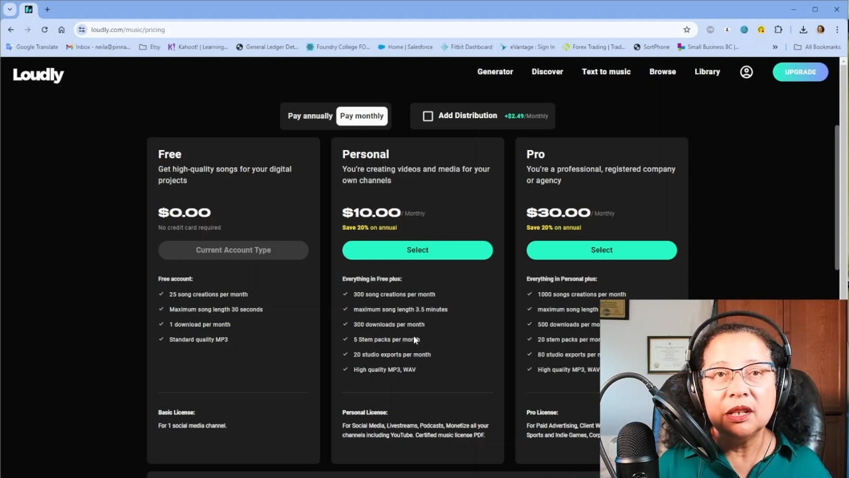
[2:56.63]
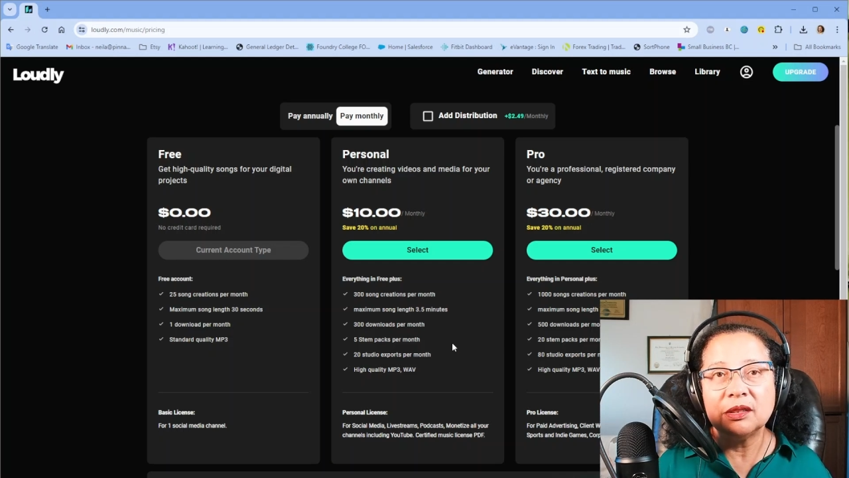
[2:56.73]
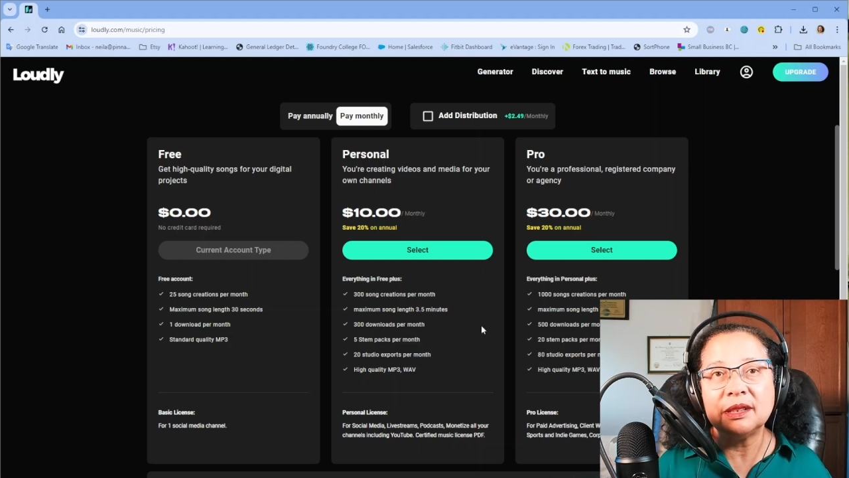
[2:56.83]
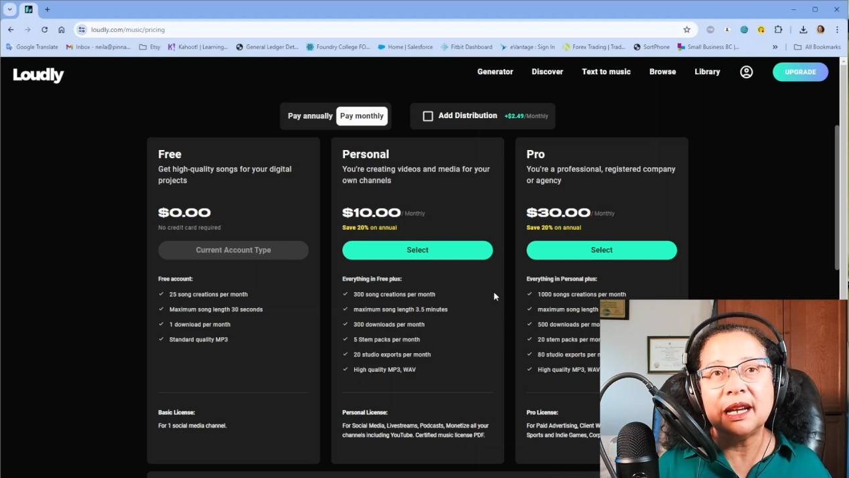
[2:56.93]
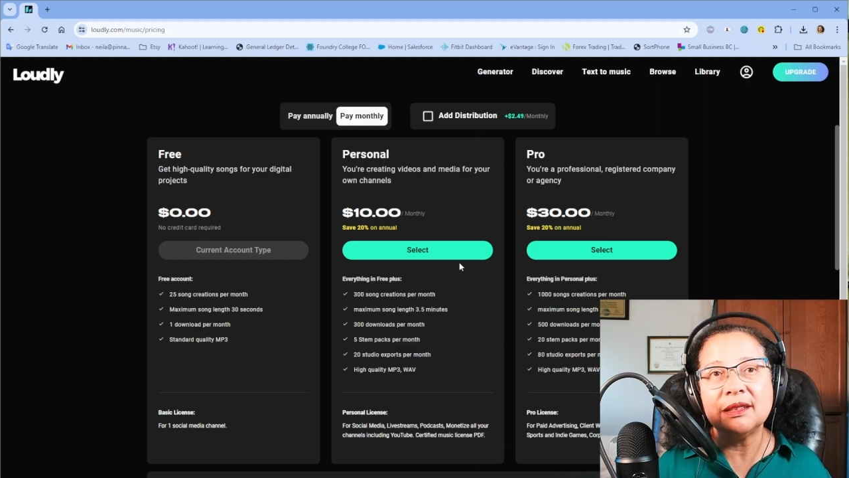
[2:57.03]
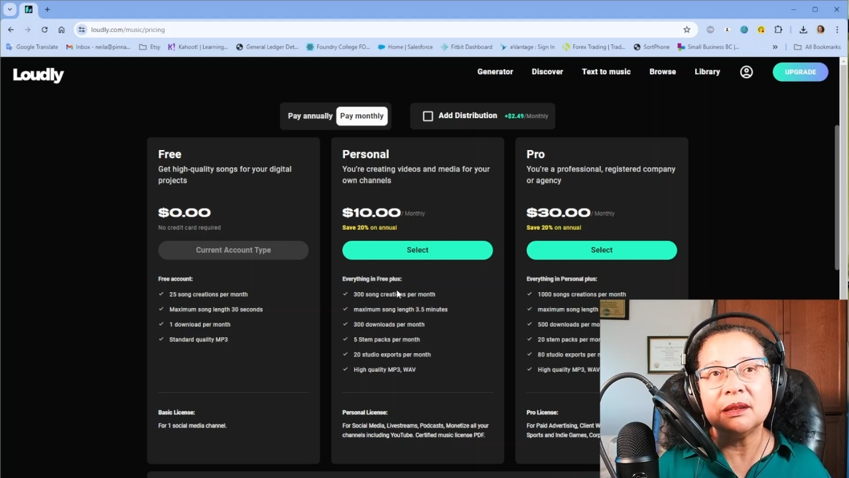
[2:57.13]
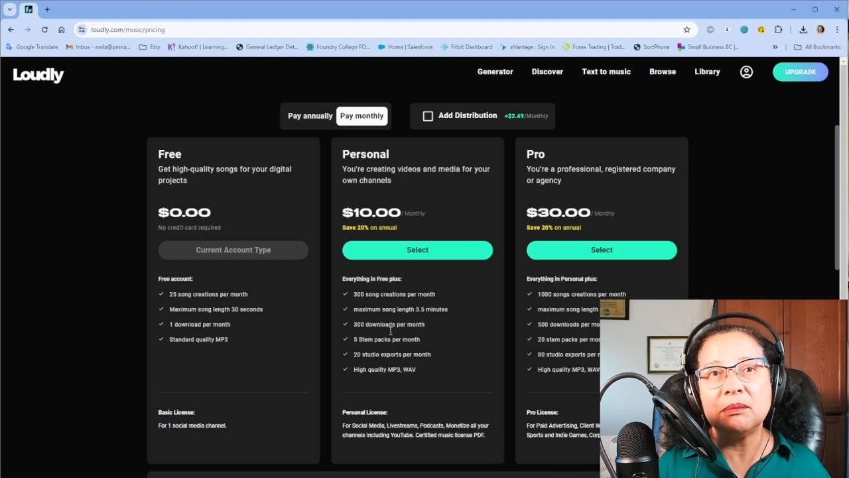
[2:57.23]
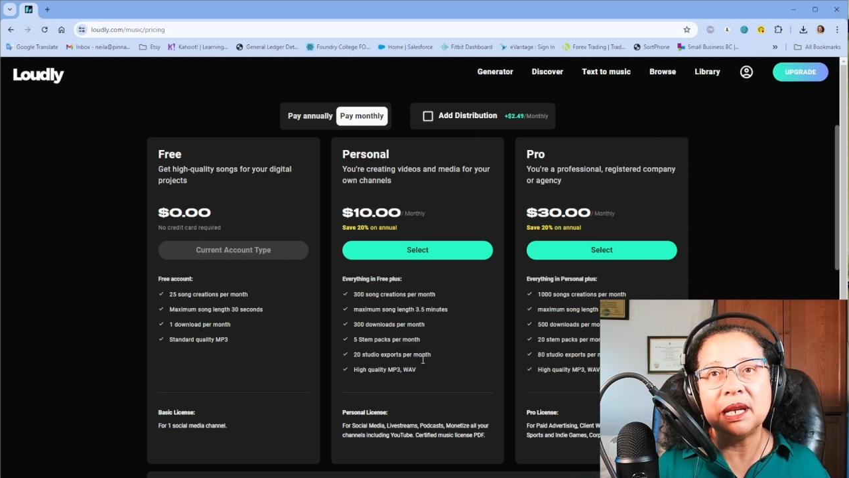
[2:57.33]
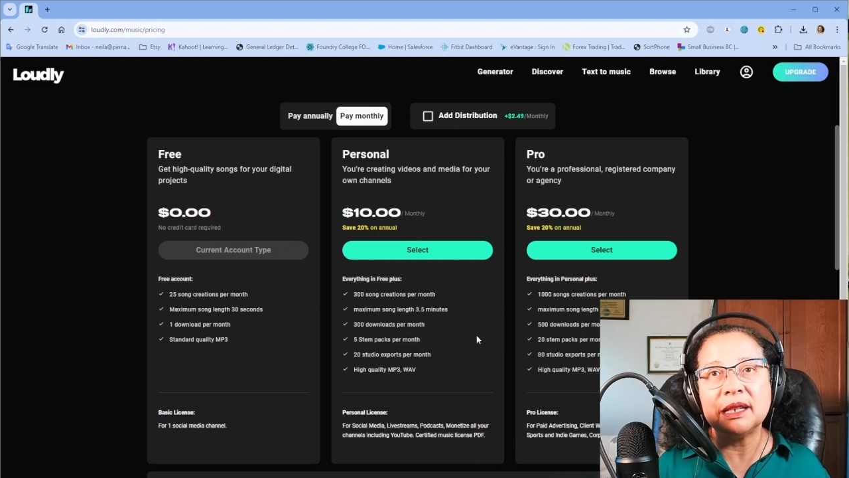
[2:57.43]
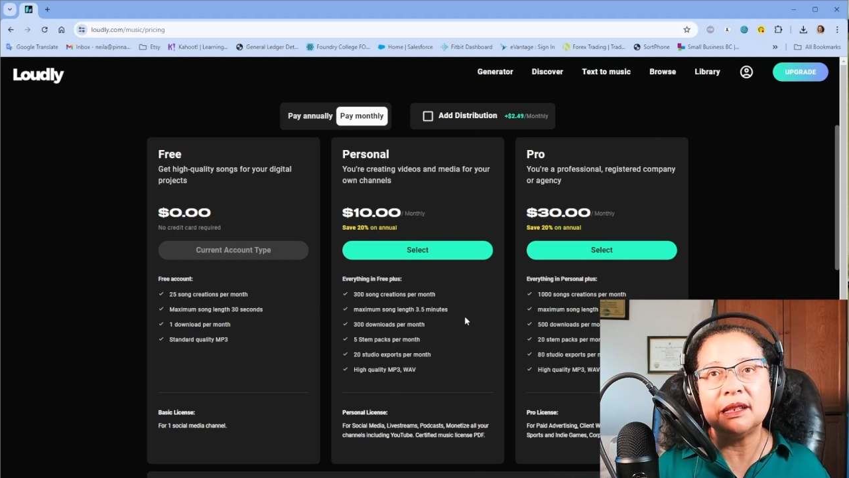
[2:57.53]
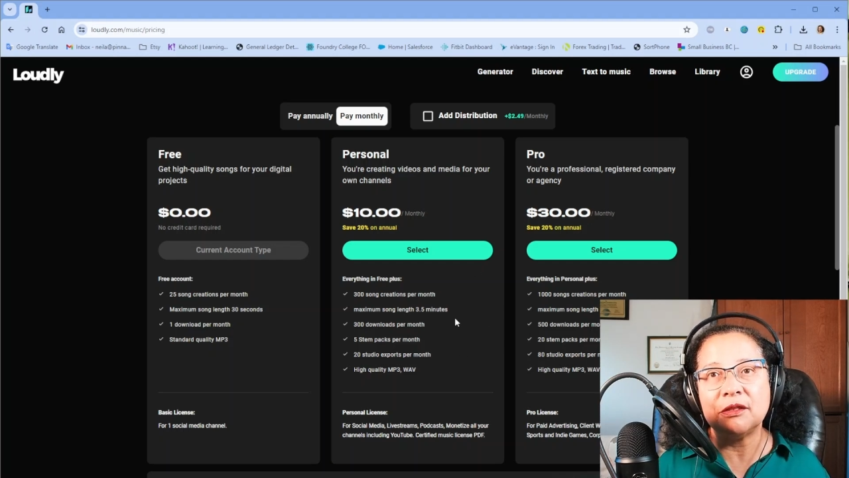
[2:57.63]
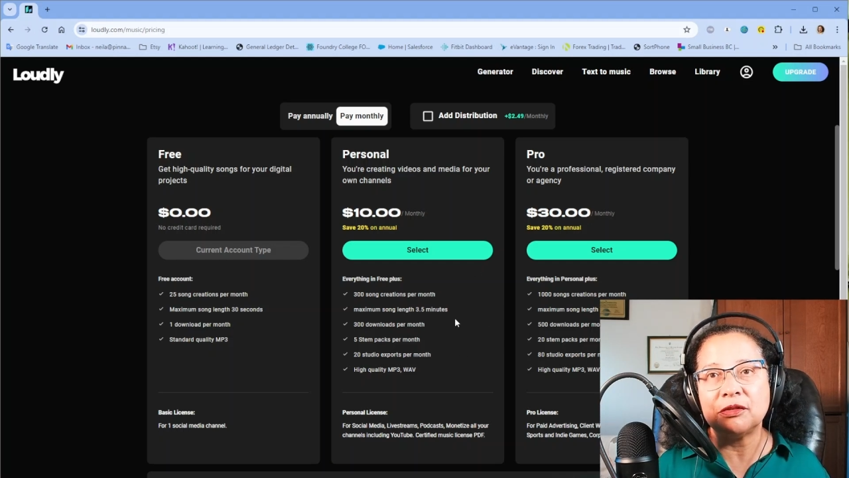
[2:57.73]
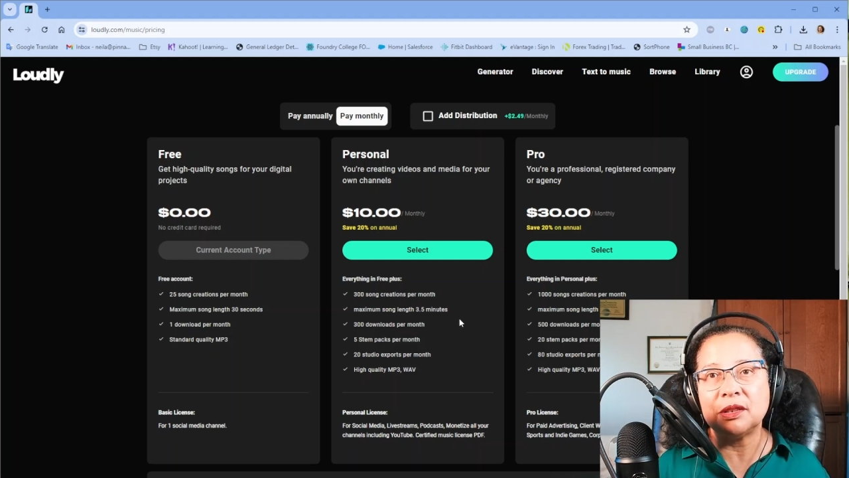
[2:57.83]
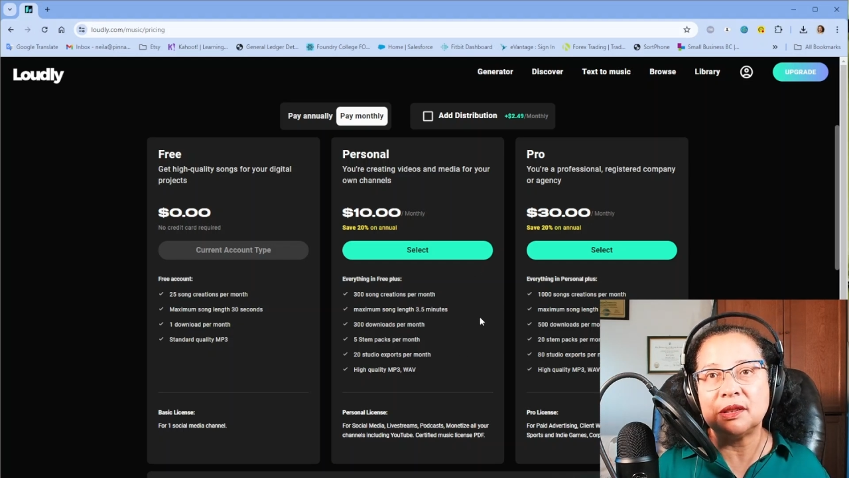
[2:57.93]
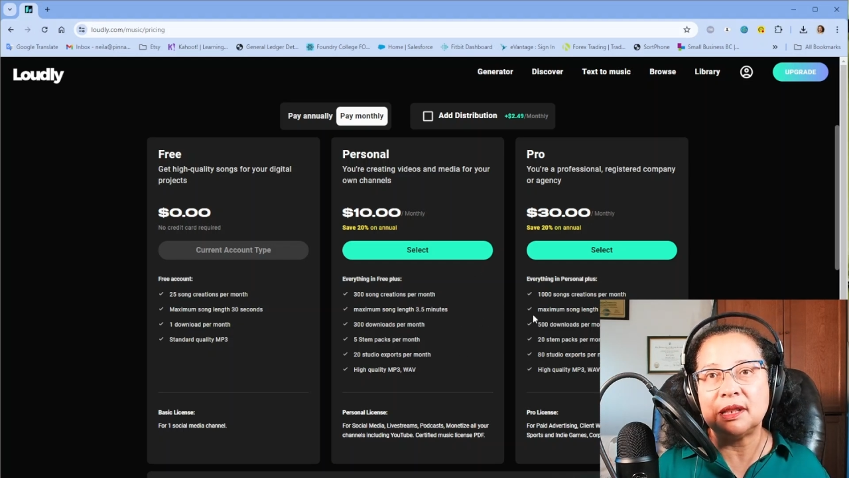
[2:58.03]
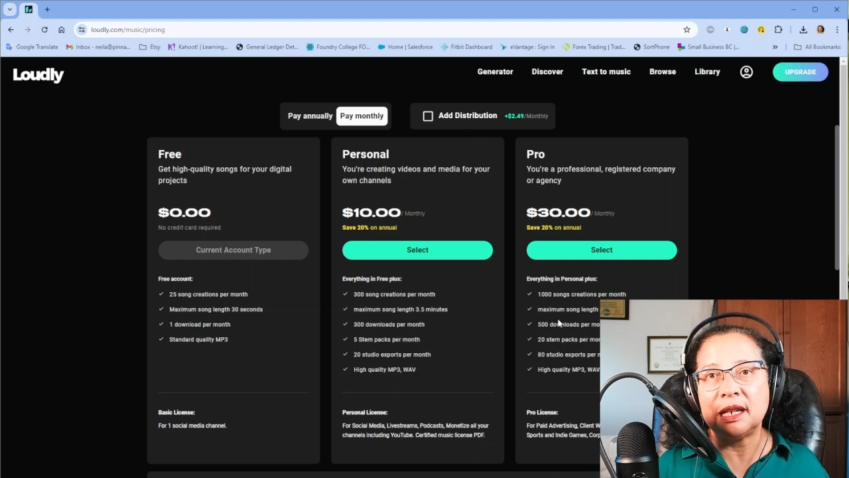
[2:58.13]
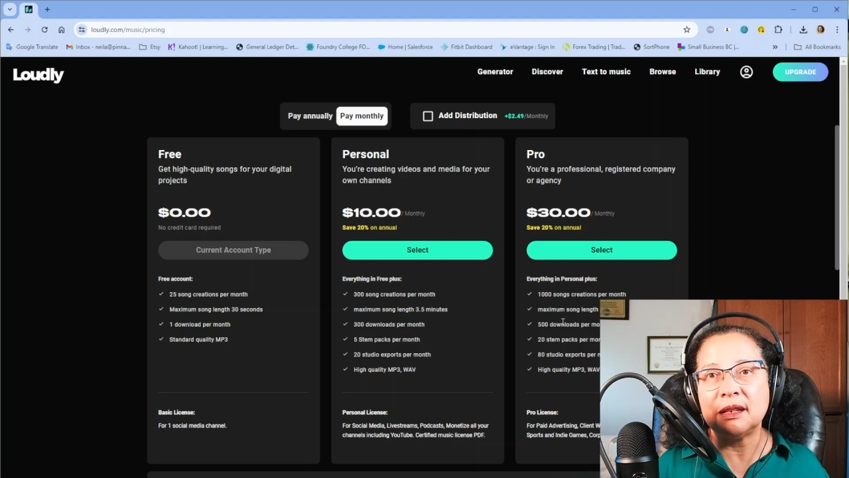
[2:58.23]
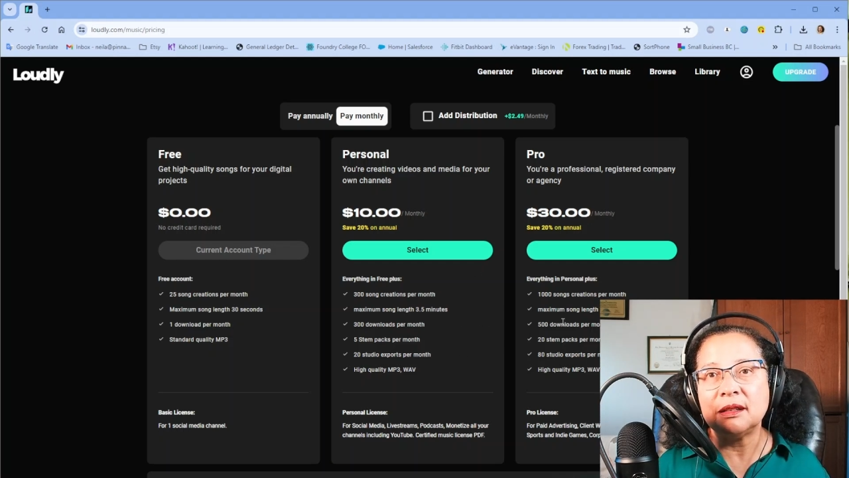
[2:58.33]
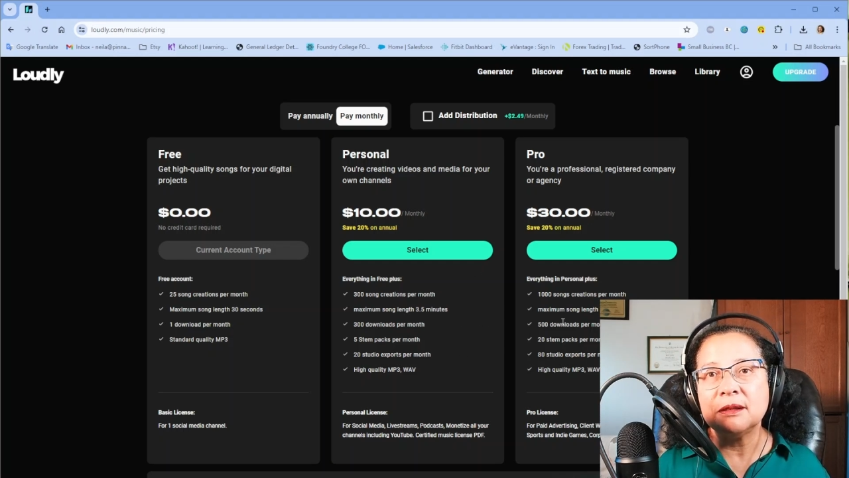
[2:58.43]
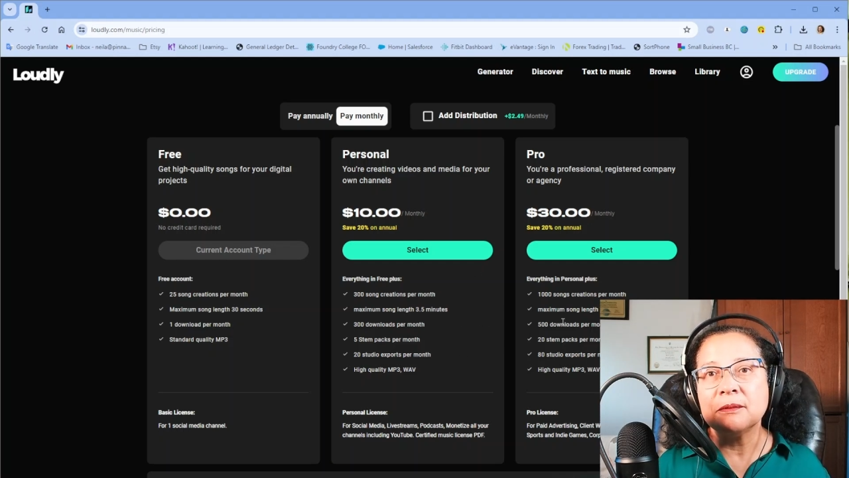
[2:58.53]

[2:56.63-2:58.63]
So there's a big difference there.